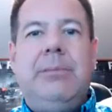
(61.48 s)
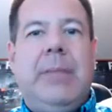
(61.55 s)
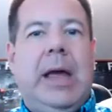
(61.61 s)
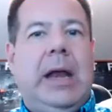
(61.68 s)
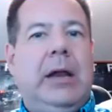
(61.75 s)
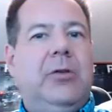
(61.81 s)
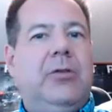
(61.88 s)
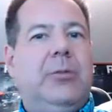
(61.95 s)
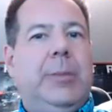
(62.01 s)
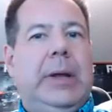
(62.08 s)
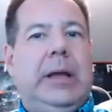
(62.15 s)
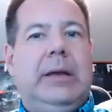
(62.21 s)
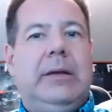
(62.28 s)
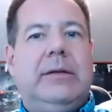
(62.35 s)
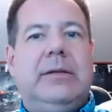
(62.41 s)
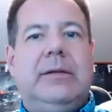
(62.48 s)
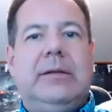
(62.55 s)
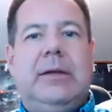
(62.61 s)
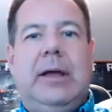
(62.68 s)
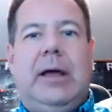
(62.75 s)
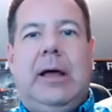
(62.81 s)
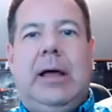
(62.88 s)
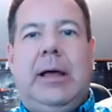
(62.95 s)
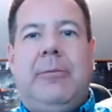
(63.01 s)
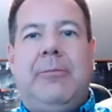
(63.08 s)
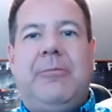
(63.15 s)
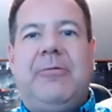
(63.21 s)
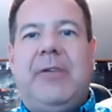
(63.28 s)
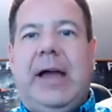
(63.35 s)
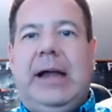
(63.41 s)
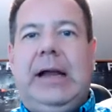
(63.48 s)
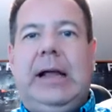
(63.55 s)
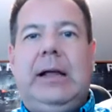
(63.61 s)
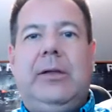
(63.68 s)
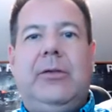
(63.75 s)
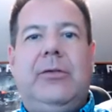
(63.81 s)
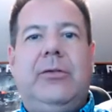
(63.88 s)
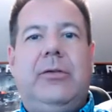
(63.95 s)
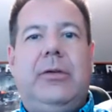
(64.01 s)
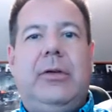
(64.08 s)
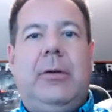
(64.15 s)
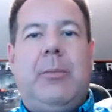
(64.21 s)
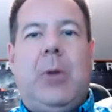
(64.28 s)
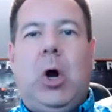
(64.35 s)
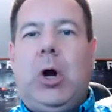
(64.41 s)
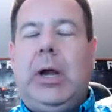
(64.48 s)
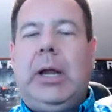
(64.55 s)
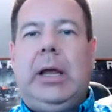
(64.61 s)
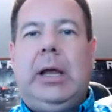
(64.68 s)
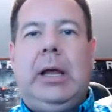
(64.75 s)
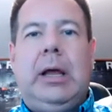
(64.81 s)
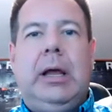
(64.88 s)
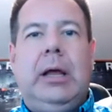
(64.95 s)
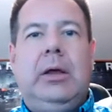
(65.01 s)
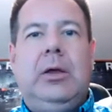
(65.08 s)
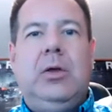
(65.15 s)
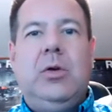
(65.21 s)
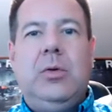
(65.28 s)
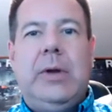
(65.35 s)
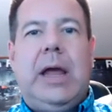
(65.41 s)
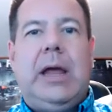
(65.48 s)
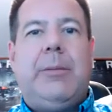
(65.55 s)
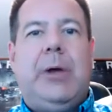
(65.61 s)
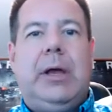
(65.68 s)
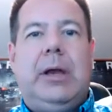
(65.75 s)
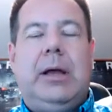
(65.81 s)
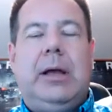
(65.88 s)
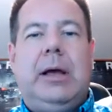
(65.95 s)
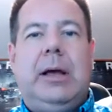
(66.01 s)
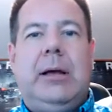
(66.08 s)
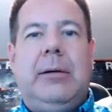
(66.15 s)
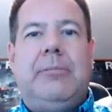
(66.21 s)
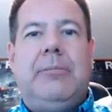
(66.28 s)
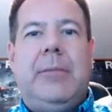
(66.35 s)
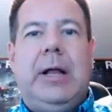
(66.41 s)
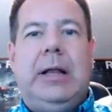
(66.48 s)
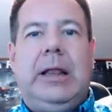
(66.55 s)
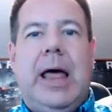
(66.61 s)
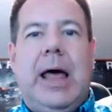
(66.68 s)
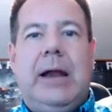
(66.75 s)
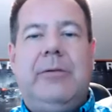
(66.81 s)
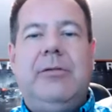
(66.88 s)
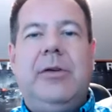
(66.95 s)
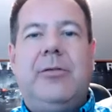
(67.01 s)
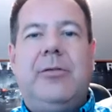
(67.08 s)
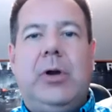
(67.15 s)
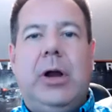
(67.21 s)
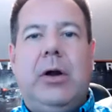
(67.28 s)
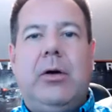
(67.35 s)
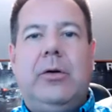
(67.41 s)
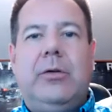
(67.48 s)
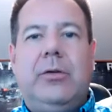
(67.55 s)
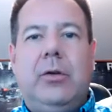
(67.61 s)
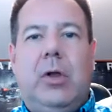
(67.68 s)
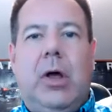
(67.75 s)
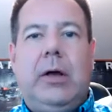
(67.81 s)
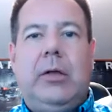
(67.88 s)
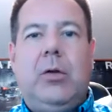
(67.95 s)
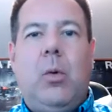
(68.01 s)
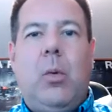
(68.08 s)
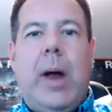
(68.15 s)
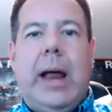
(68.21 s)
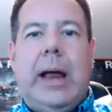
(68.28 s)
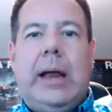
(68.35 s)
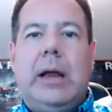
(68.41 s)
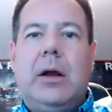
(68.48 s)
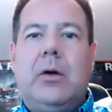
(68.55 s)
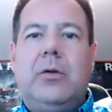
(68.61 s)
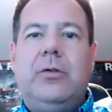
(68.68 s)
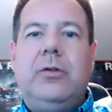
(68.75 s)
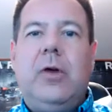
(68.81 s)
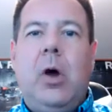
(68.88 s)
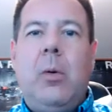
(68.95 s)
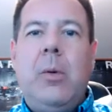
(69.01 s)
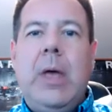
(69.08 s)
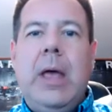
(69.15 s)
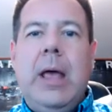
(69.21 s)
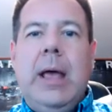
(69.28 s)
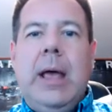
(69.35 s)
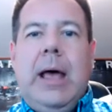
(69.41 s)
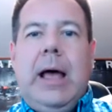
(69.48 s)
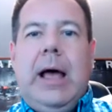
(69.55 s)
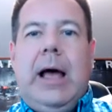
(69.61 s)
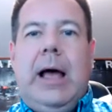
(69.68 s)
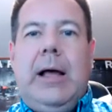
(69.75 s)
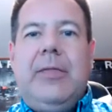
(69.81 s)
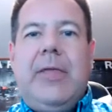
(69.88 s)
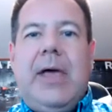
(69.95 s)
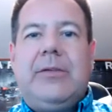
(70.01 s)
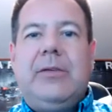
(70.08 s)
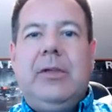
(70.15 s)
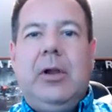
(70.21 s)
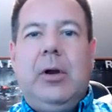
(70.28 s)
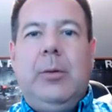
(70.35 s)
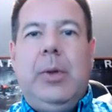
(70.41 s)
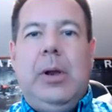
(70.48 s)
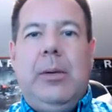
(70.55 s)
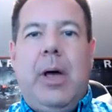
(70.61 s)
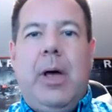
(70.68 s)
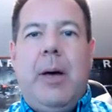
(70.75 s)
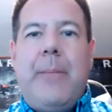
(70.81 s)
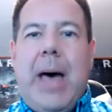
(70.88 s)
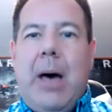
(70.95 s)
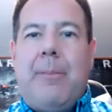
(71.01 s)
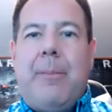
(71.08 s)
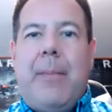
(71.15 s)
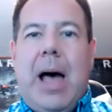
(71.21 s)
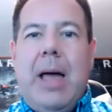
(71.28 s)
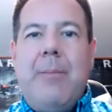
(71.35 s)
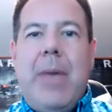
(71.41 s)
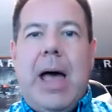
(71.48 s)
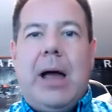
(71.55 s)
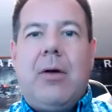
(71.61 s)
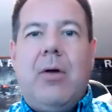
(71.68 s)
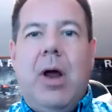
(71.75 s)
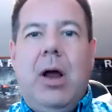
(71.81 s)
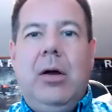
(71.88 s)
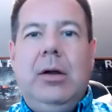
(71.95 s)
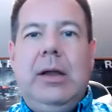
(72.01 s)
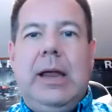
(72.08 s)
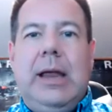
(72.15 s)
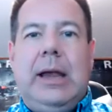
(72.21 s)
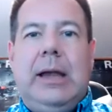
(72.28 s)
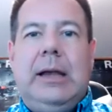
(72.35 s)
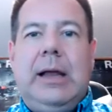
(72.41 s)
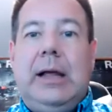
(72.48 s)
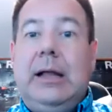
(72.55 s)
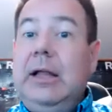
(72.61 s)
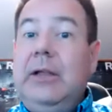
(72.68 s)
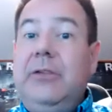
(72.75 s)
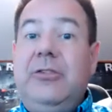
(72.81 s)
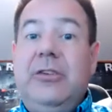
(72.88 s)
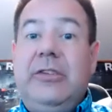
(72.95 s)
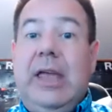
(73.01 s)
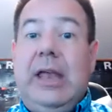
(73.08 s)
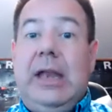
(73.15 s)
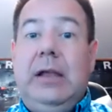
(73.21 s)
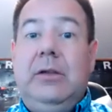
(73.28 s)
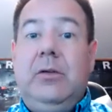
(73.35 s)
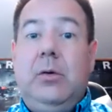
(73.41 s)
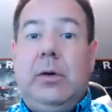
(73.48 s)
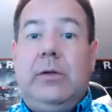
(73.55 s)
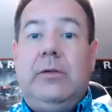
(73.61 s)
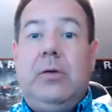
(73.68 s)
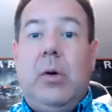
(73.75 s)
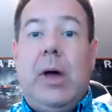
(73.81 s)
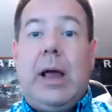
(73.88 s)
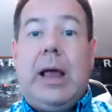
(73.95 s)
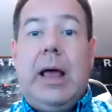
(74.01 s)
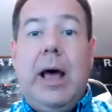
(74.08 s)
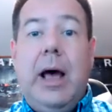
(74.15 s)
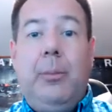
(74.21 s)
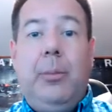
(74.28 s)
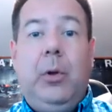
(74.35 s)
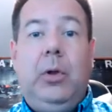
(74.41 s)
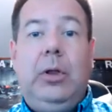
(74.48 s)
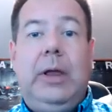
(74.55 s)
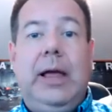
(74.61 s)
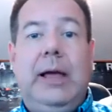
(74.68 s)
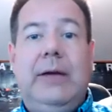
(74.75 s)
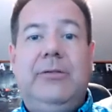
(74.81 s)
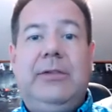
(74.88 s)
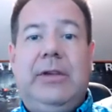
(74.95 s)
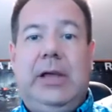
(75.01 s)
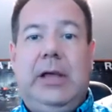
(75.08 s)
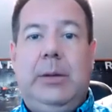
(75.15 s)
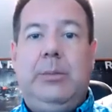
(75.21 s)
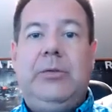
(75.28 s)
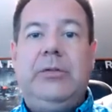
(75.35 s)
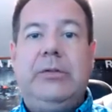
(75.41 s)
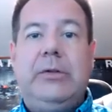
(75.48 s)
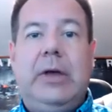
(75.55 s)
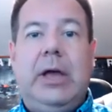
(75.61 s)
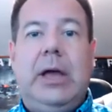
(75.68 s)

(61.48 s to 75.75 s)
management, finance, marketing, you name it, a lot of different areas along the way here. So that's a little bit about my background, and let's just get into it. So a couple of tips